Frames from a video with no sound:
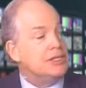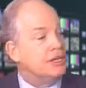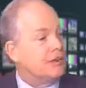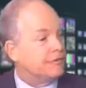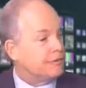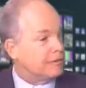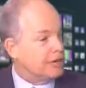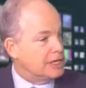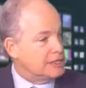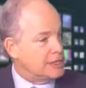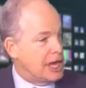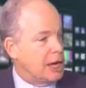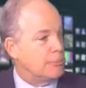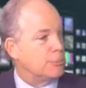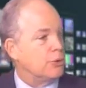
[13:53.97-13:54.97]
India,
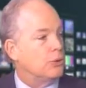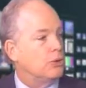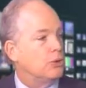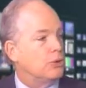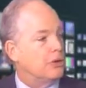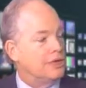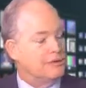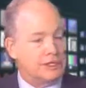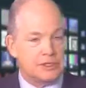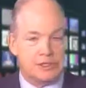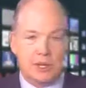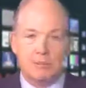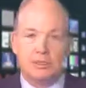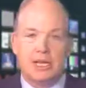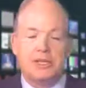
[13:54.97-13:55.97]
for example, or
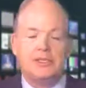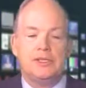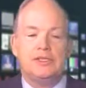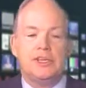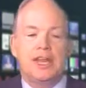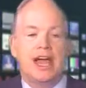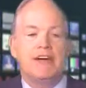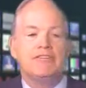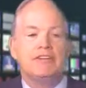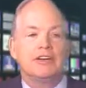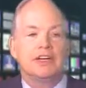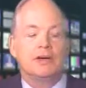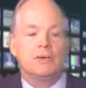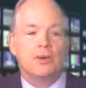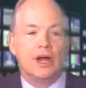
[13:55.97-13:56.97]
even some places in
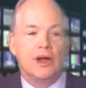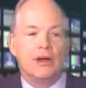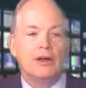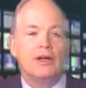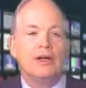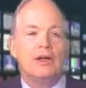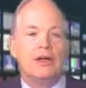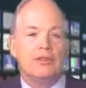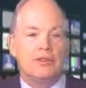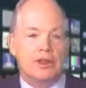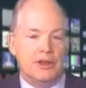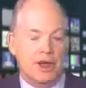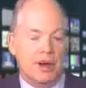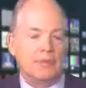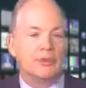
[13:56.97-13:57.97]
Africa, where
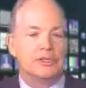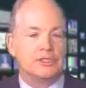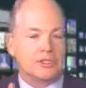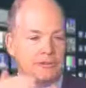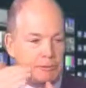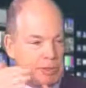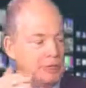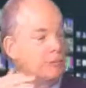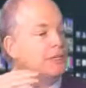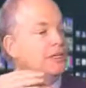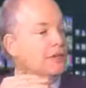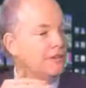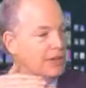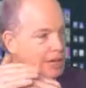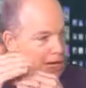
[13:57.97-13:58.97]
the numbers of
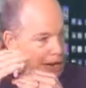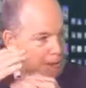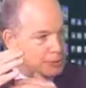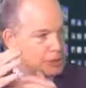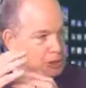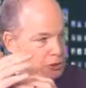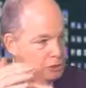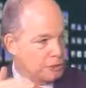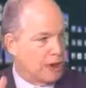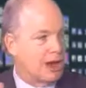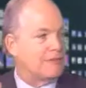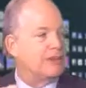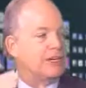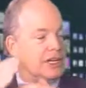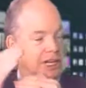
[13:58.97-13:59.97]
people living in
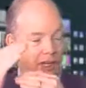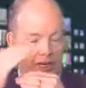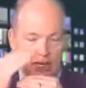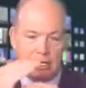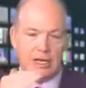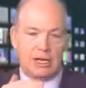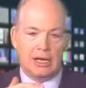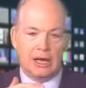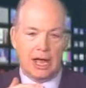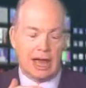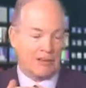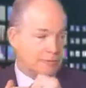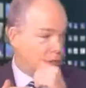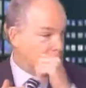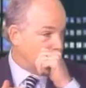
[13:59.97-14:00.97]
absolute poverty
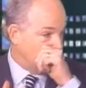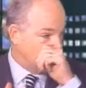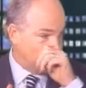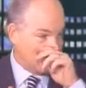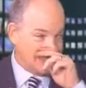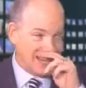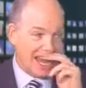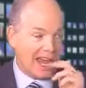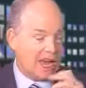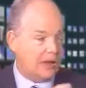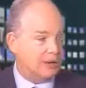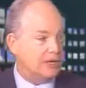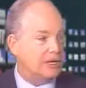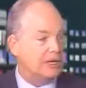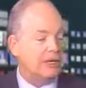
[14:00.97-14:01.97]
have been coming
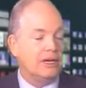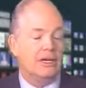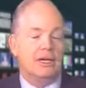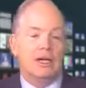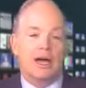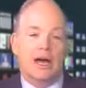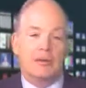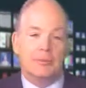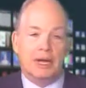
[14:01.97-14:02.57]
down.